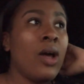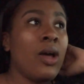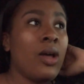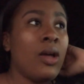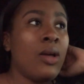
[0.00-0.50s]

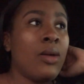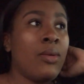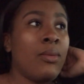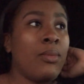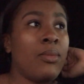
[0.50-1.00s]

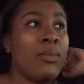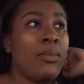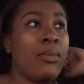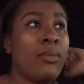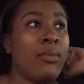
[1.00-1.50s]
And
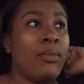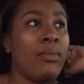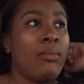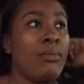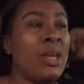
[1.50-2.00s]

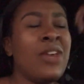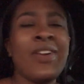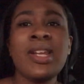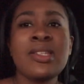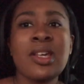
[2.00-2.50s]
if
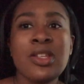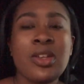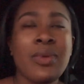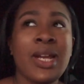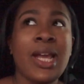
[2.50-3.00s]
I didn't say this
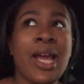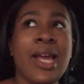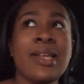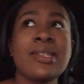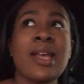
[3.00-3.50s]
already, I
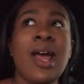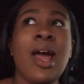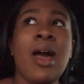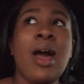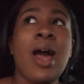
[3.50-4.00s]
guess
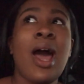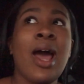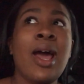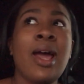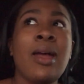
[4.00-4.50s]

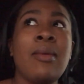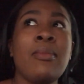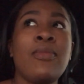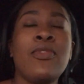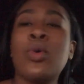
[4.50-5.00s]

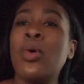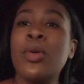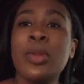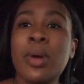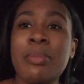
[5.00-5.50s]
I'm cool
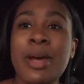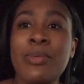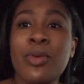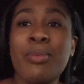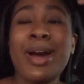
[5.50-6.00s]
with the
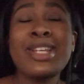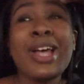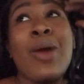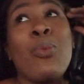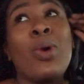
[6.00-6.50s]
1-bedroom, but
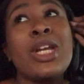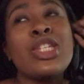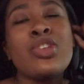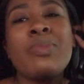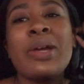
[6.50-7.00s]
I
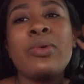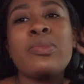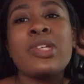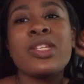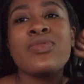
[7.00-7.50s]
wanted
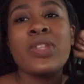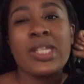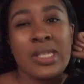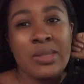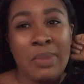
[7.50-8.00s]
2-bedroom just for
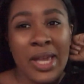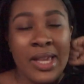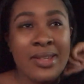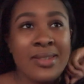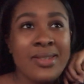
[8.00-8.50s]
the
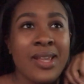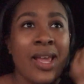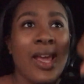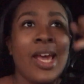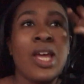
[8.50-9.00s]
space.
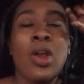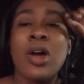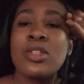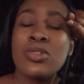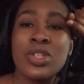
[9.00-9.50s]
And
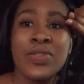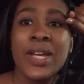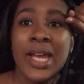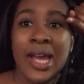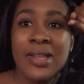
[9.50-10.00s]
also just
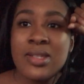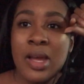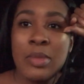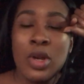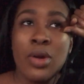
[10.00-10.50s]
for guests
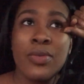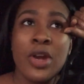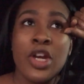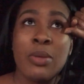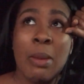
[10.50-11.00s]
coming over.
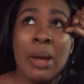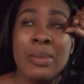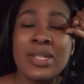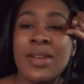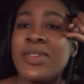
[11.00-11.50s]
I know my
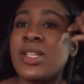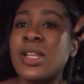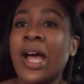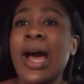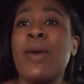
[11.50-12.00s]
mom's gonna visit a
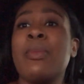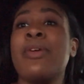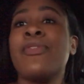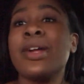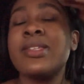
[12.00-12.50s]
lot. I want
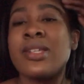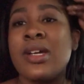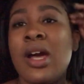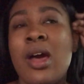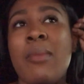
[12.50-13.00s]
my friends to
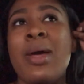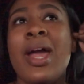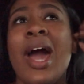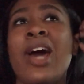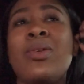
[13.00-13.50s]
come.
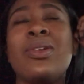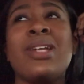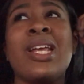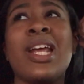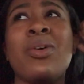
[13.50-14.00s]
I
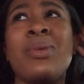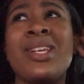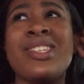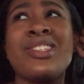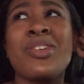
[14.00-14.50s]
don't
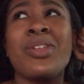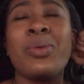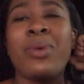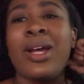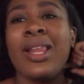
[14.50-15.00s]
necessarily
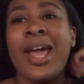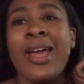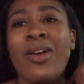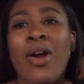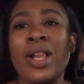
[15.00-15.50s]
want
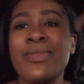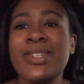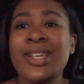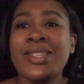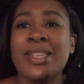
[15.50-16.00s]
like all of
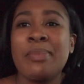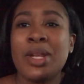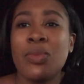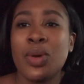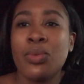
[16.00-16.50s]
us like
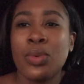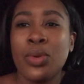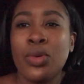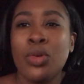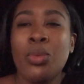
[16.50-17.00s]
sleeping in one
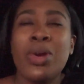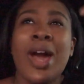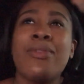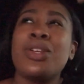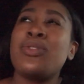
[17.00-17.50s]
room or
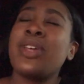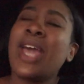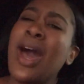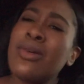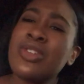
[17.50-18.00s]
having to do the
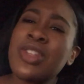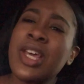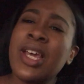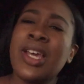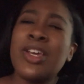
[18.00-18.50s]
couch
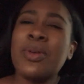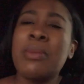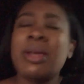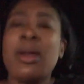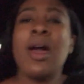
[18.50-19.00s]
thing. You know what I
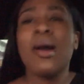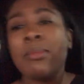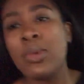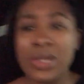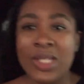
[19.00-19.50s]
mean?
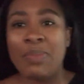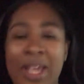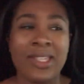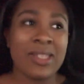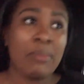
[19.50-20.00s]
More
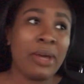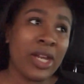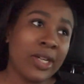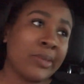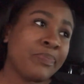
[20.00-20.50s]
space, the
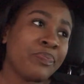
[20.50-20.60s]
better.